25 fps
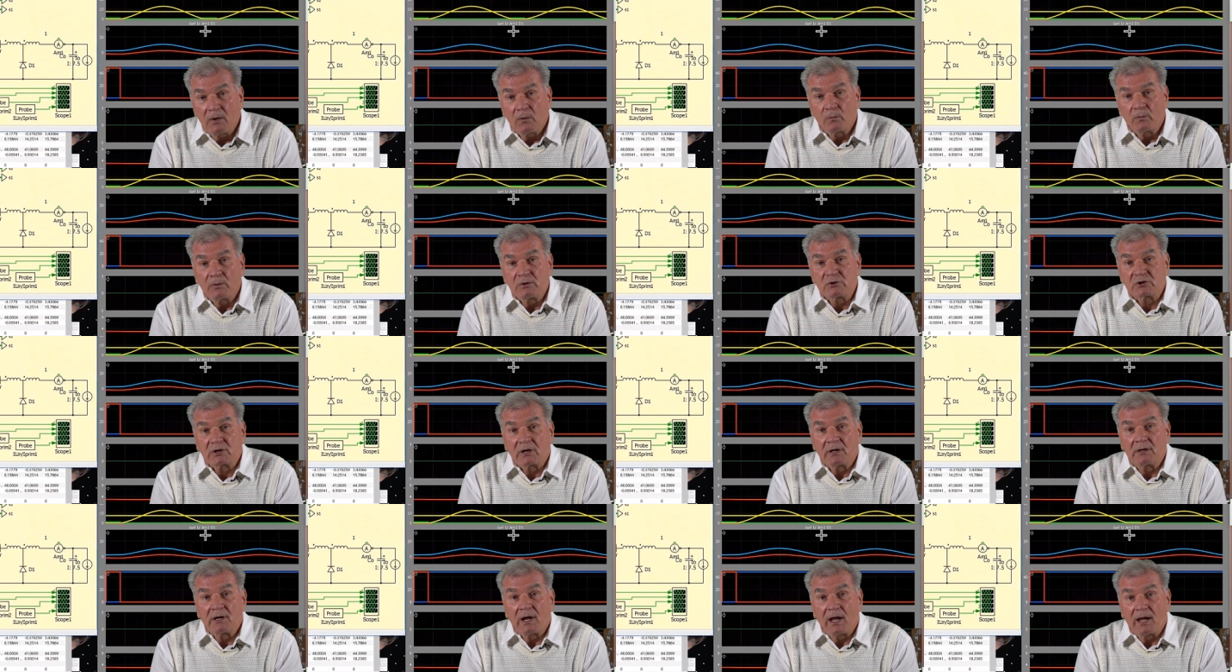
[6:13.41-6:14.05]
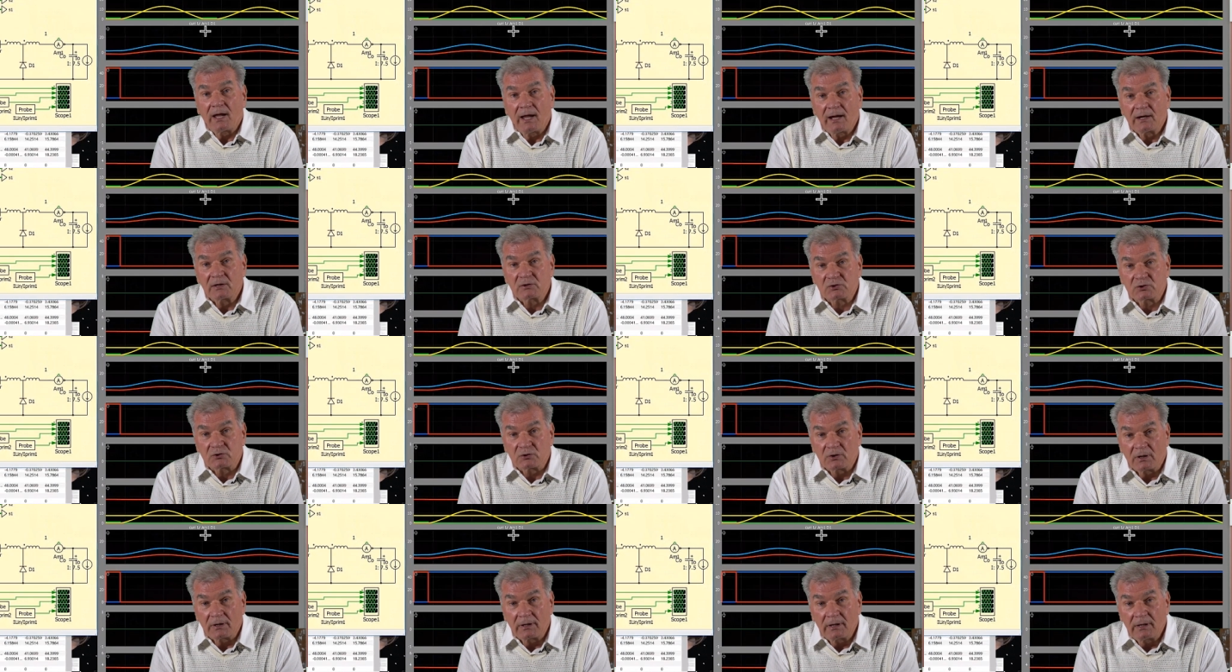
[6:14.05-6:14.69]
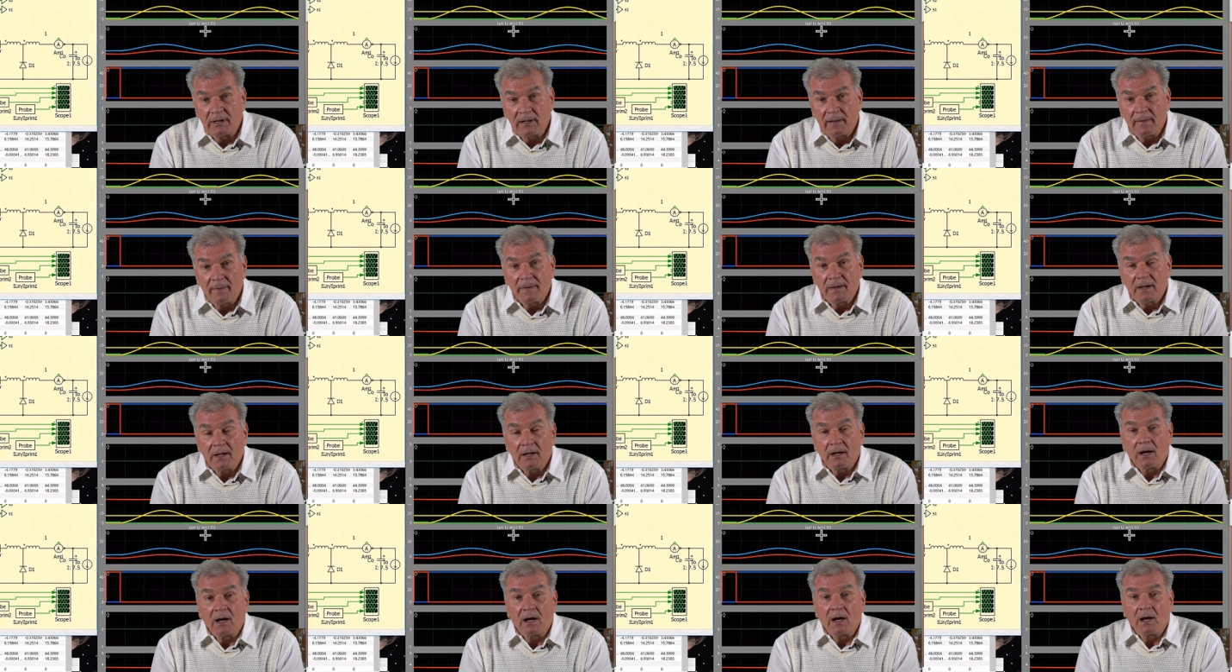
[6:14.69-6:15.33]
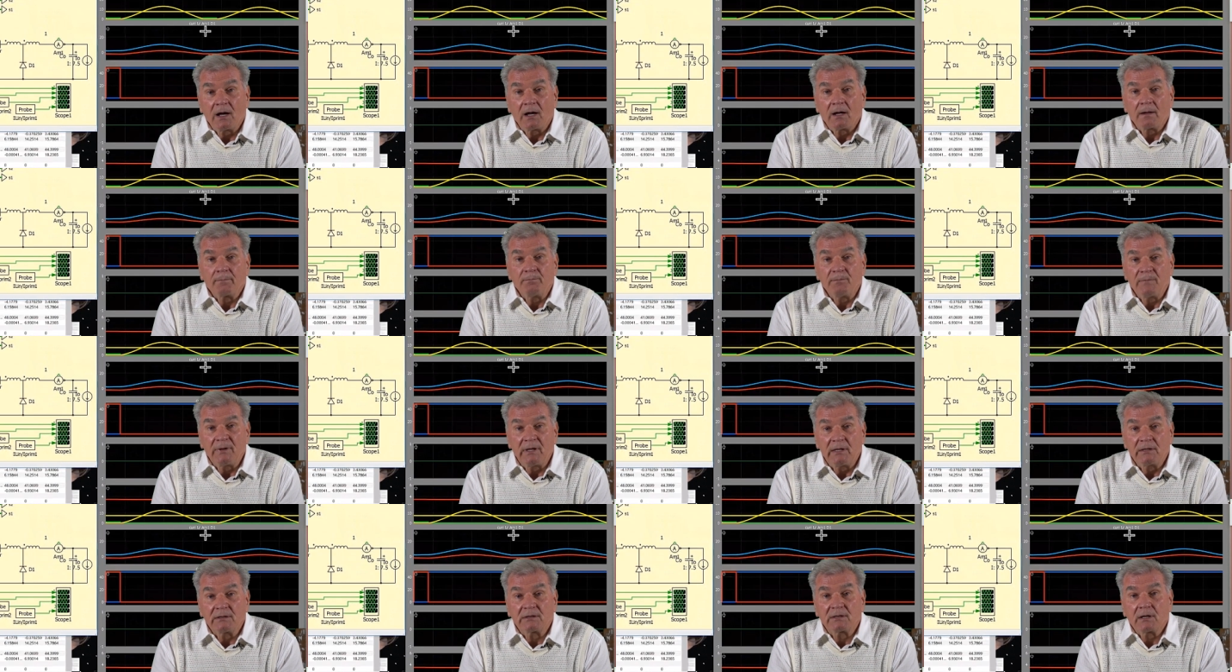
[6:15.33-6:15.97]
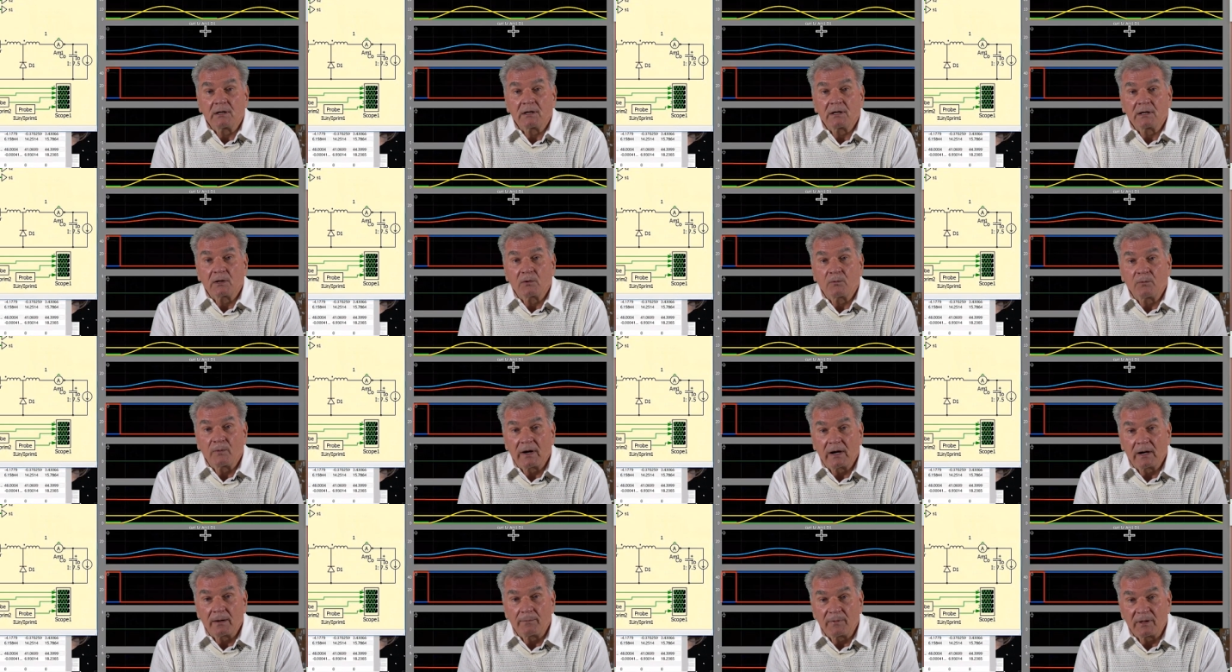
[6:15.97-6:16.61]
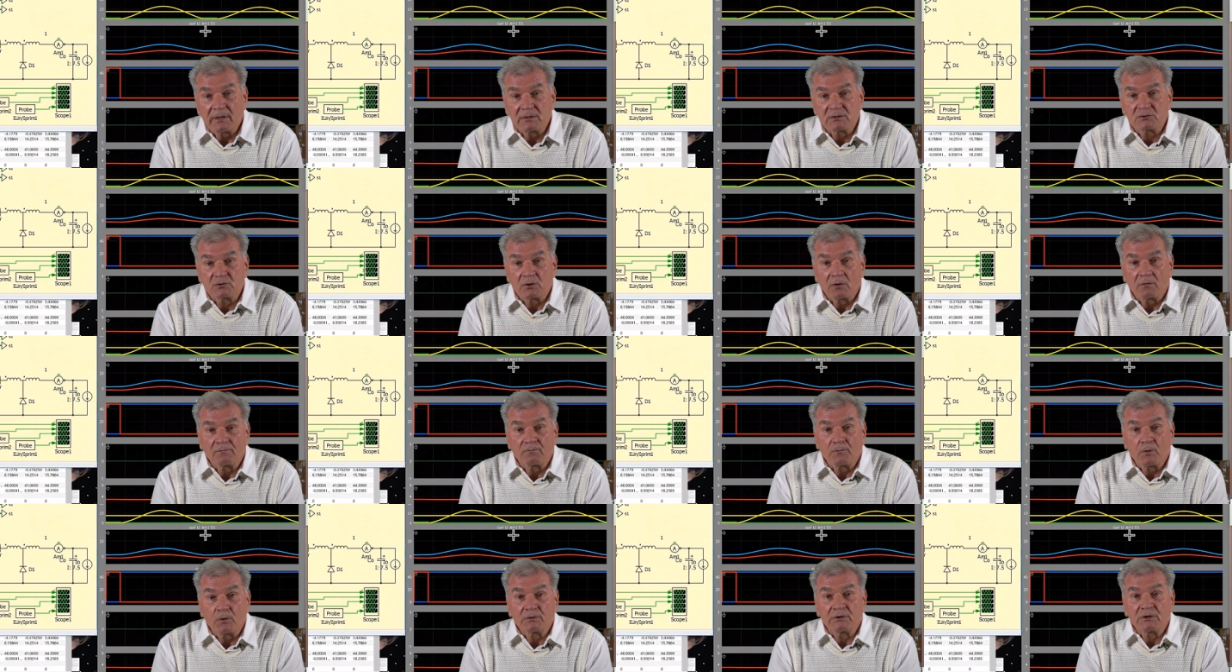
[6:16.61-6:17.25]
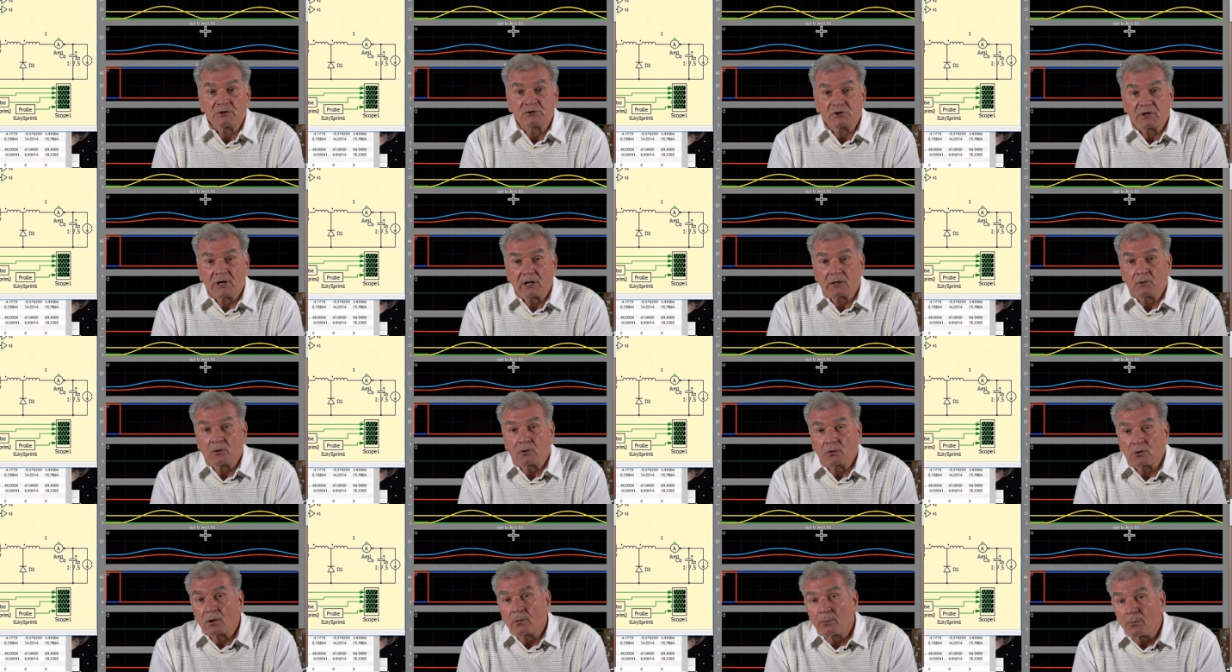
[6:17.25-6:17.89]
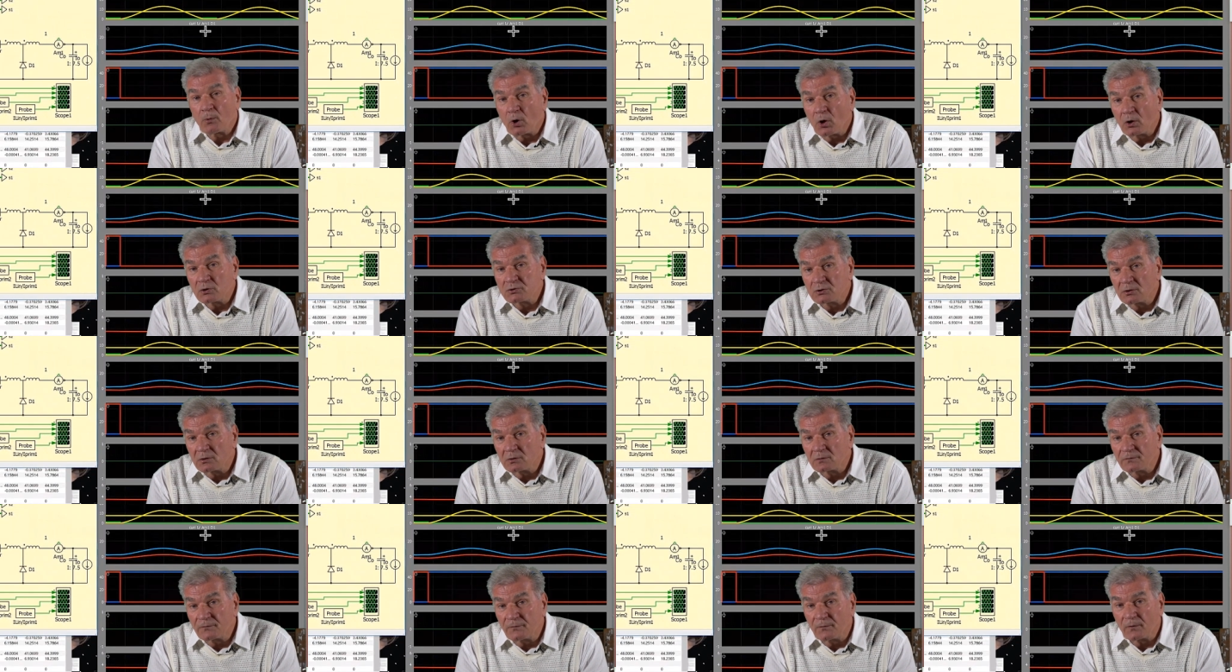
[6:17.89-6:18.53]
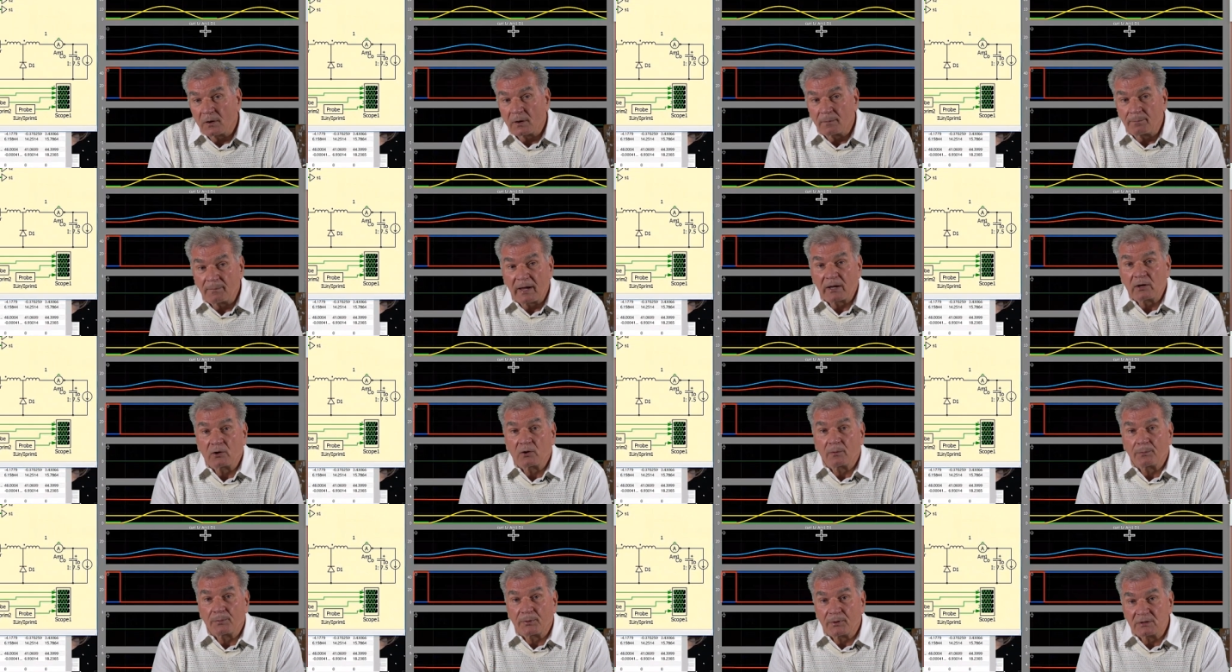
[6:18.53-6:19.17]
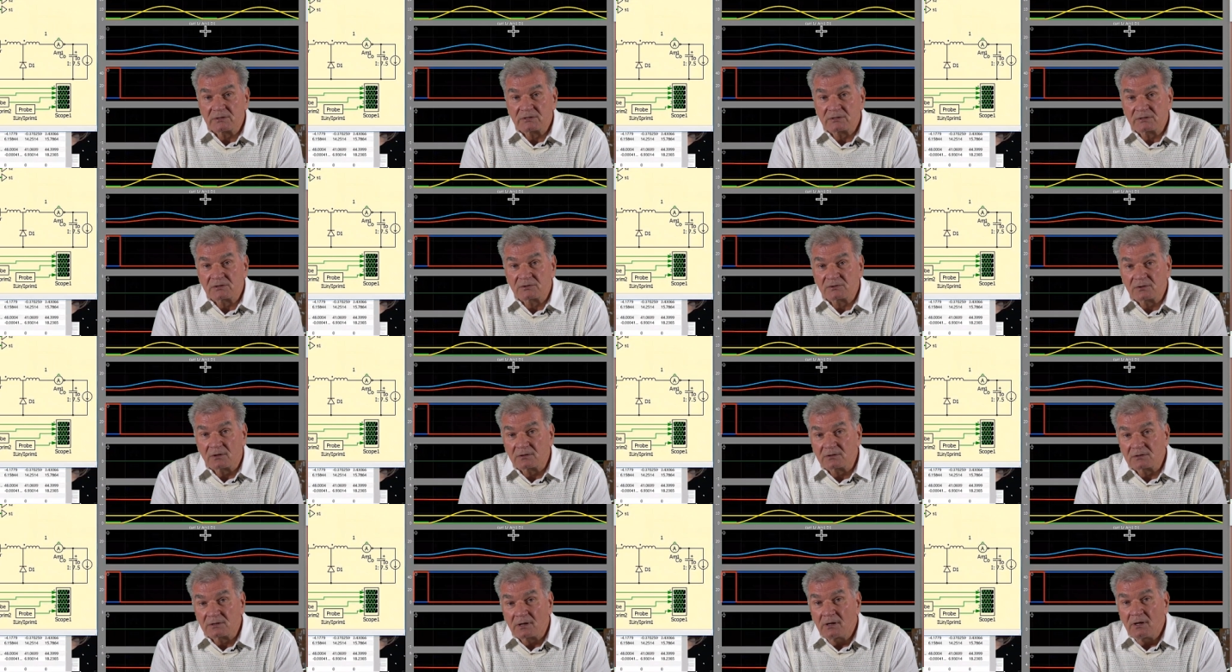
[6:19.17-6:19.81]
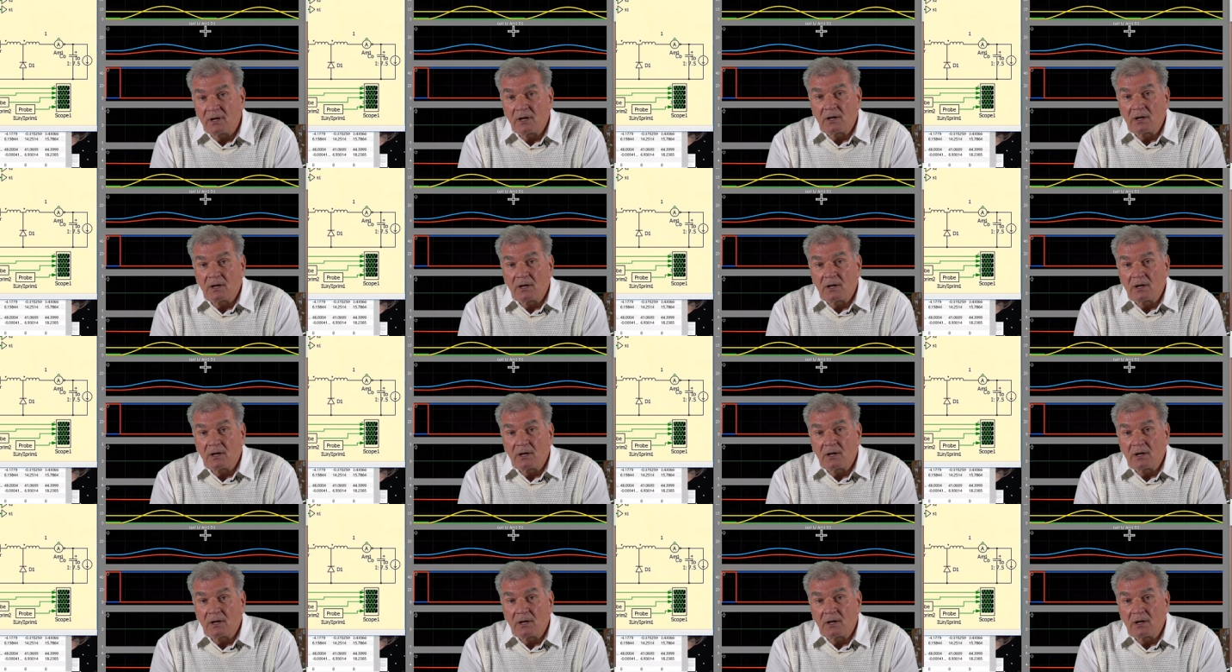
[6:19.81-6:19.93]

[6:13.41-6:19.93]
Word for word: which can actually uh, meet requirements of voltage regulator module for a microprocessor,